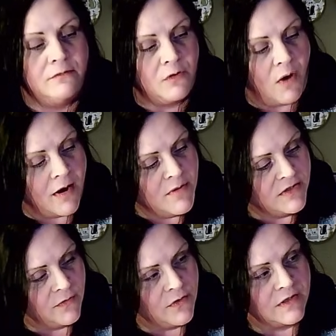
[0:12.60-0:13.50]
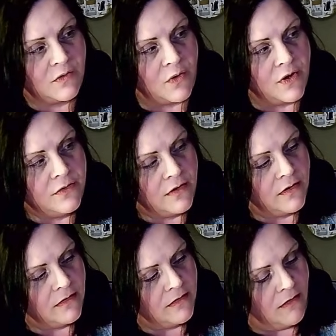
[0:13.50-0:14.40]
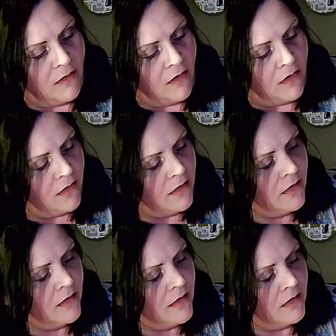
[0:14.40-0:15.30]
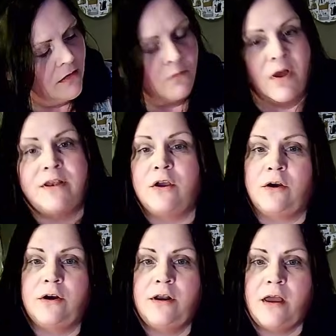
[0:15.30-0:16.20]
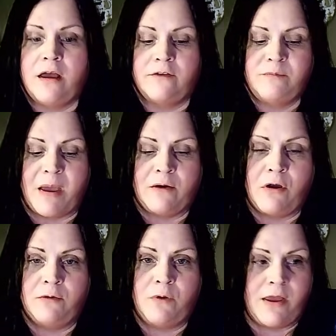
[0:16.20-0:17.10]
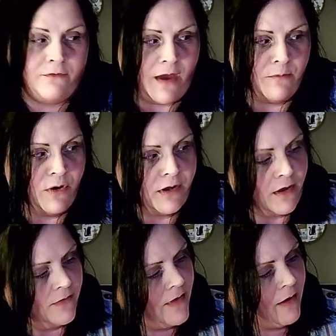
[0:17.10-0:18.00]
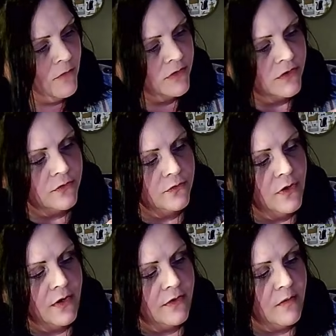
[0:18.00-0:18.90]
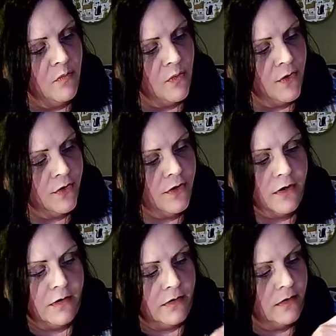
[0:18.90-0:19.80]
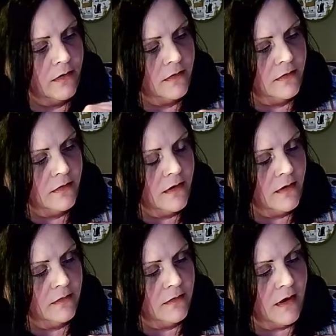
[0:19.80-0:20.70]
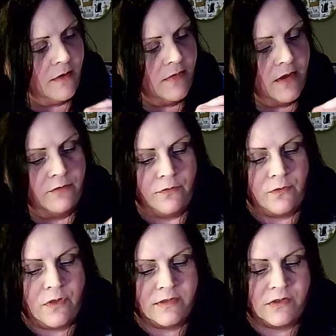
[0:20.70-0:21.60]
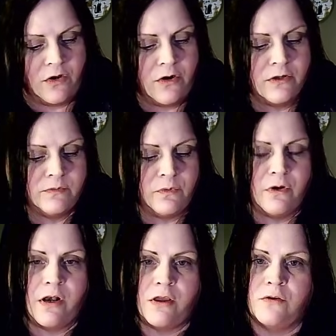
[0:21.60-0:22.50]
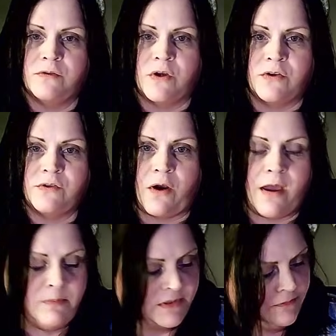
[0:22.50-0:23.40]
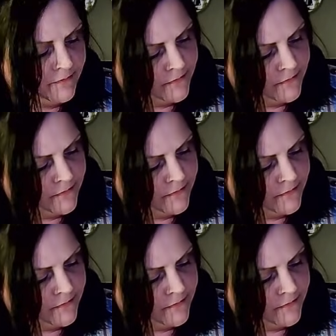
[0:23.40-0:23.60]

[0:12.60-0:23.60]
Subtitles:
Requirements for this quilt are 1 yard of background white fabric, and that will do the border. And then for the stars, we're going to use all scraps.